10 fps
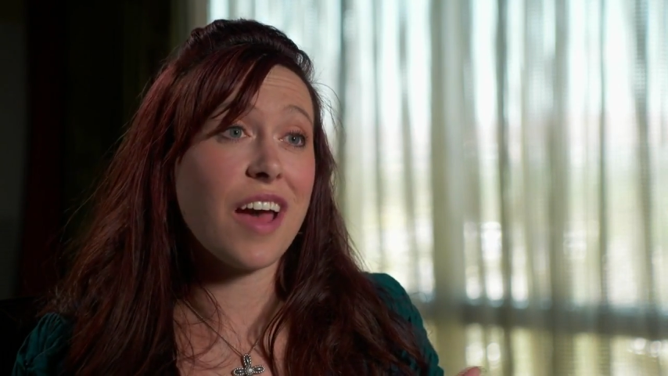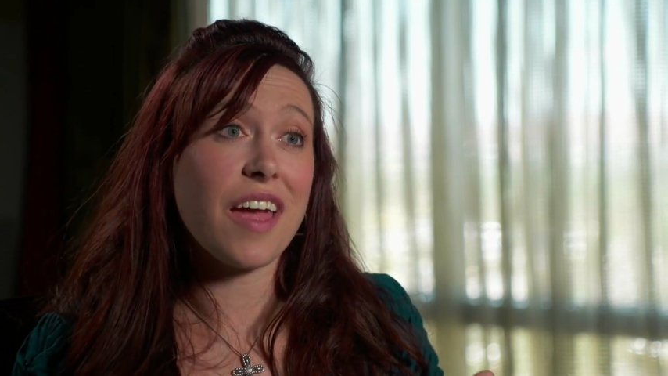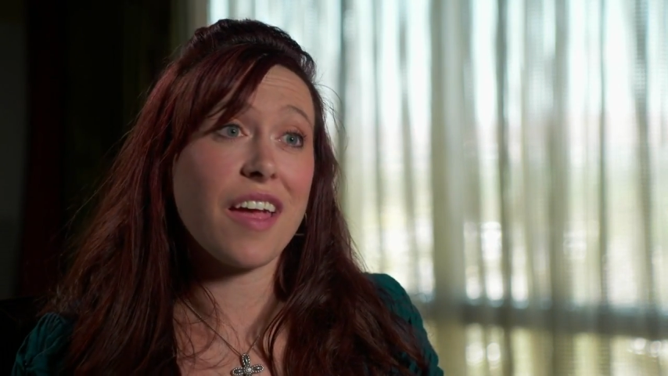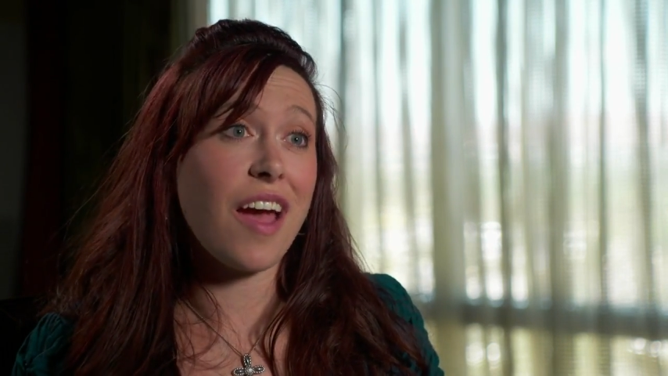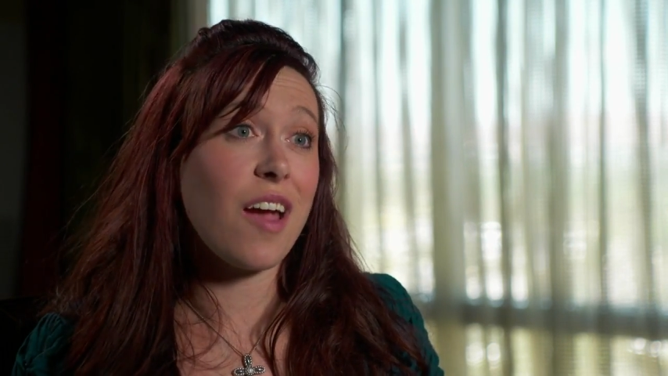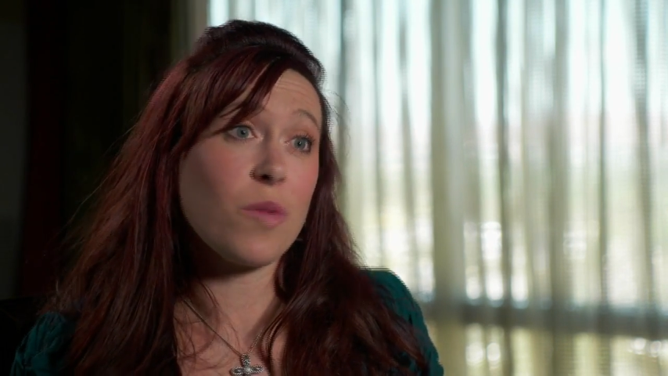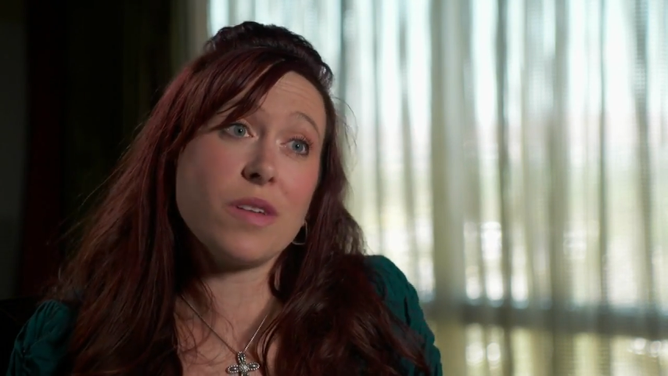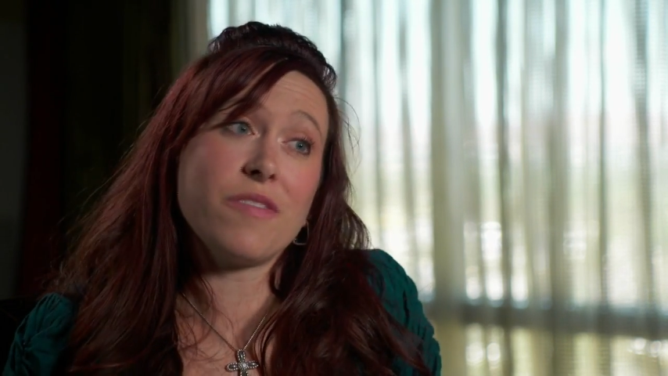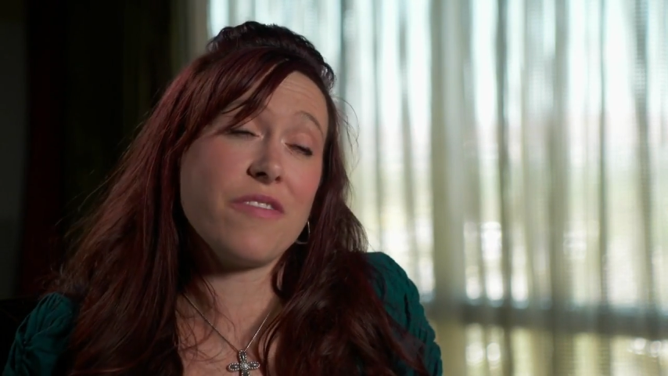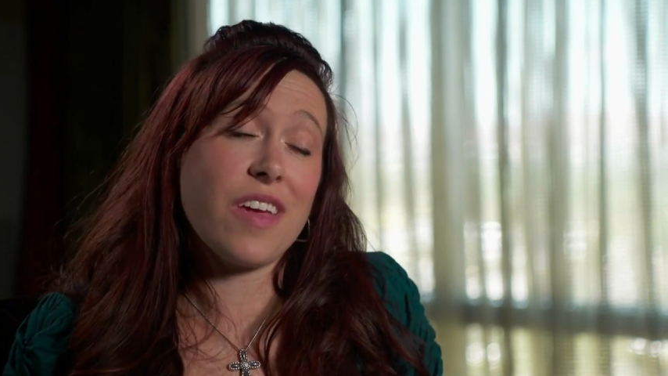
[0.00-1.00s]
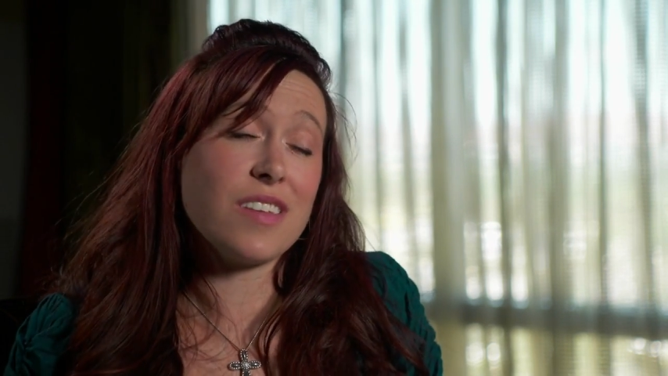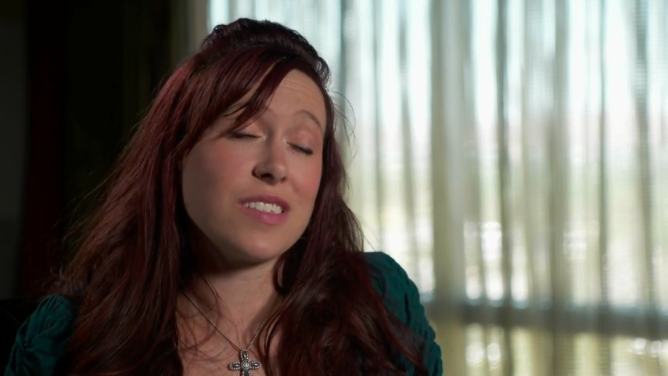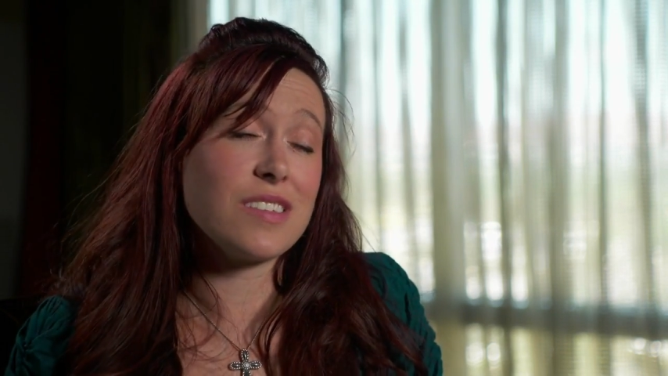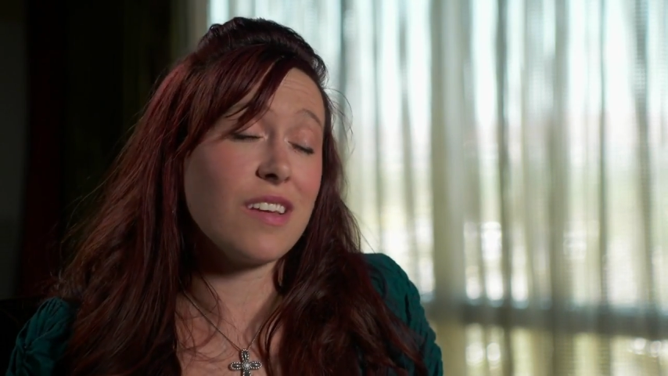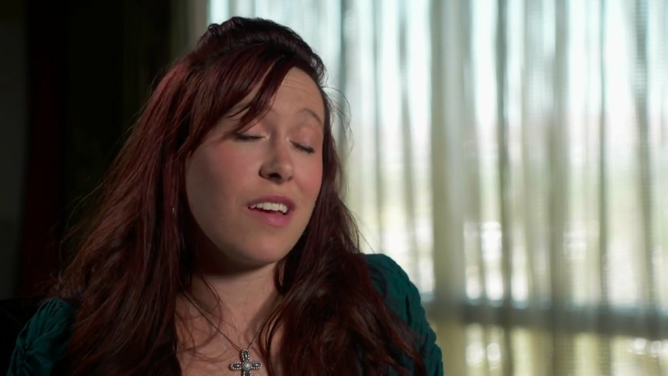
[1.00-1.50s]
I would
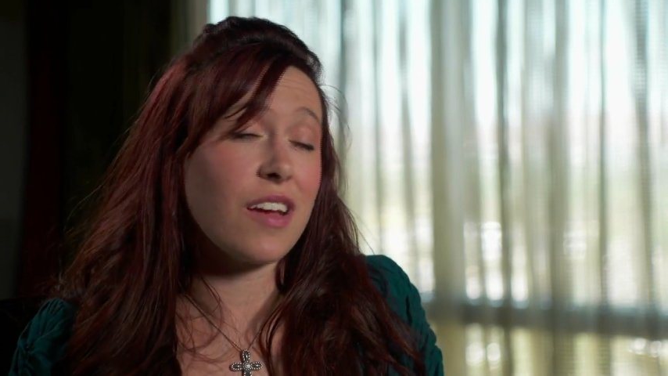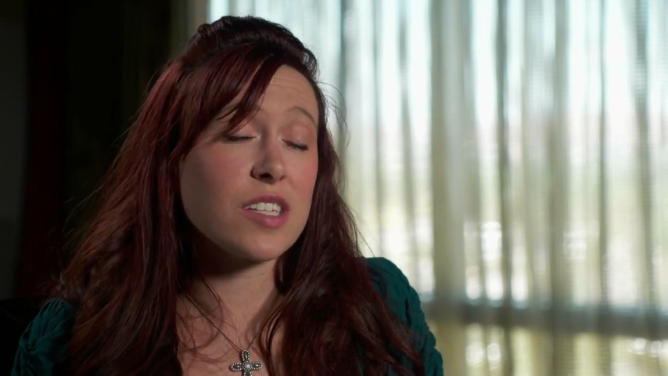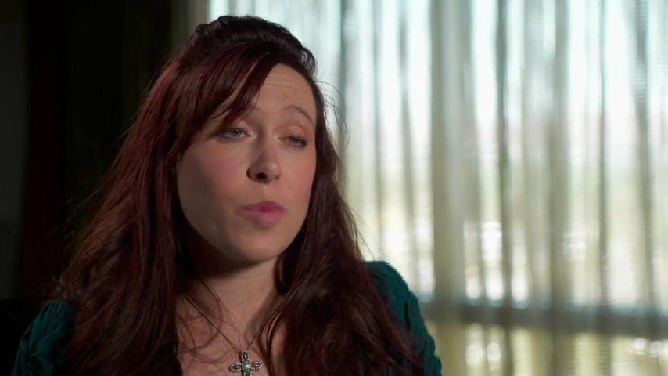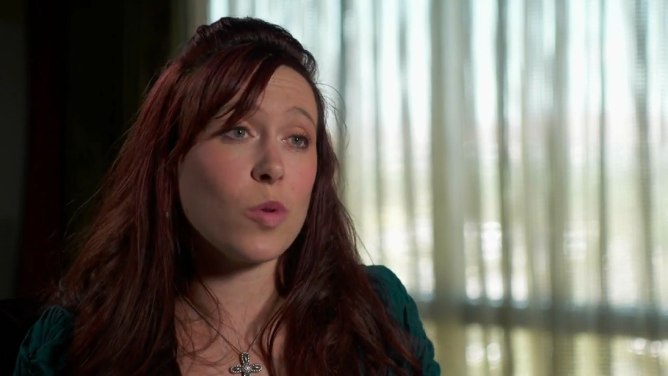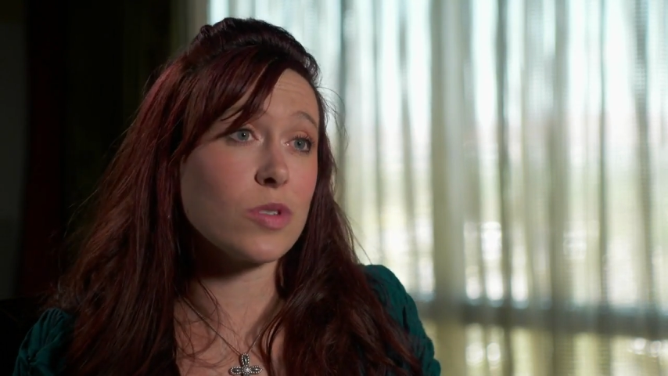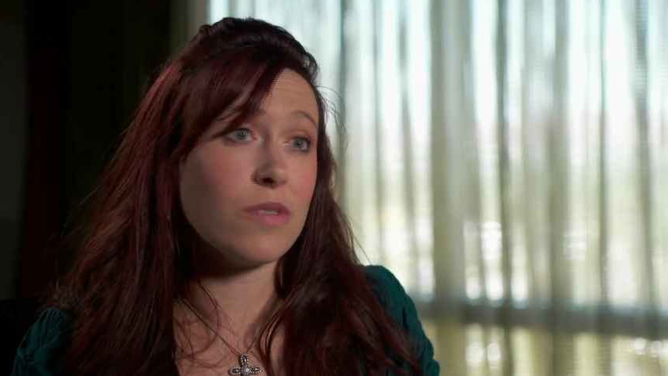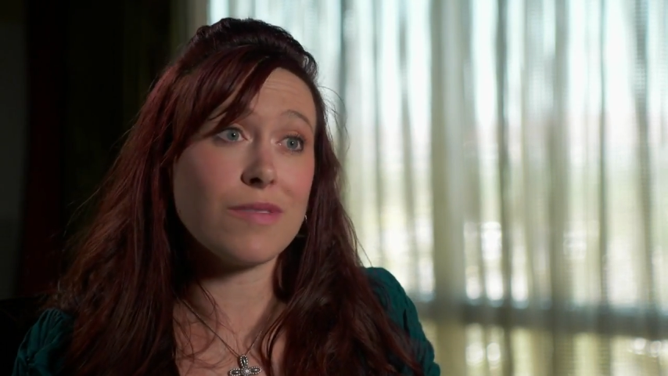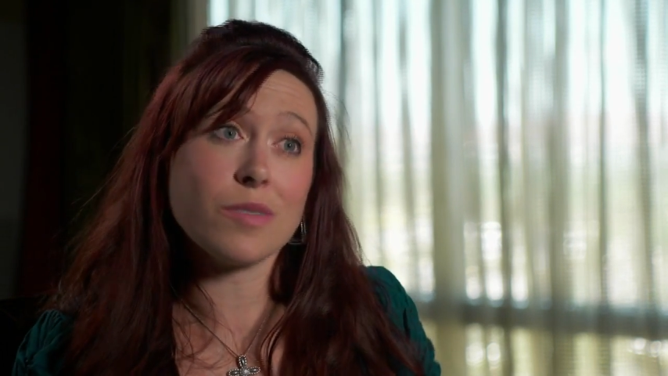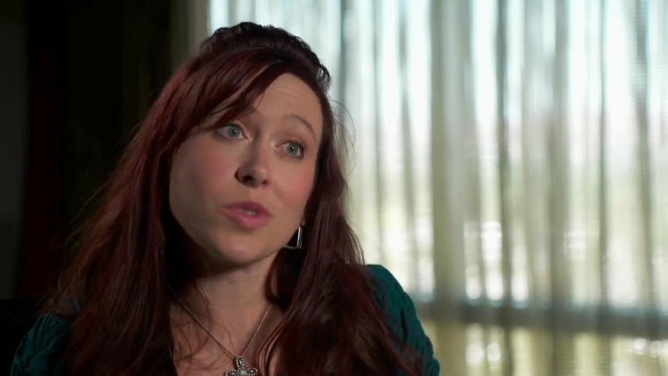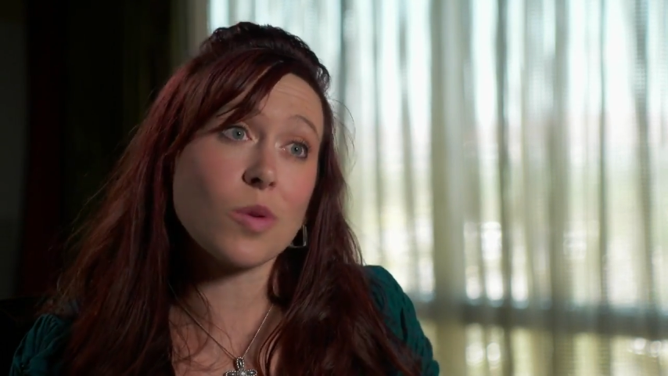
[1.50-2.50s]
face expulsion from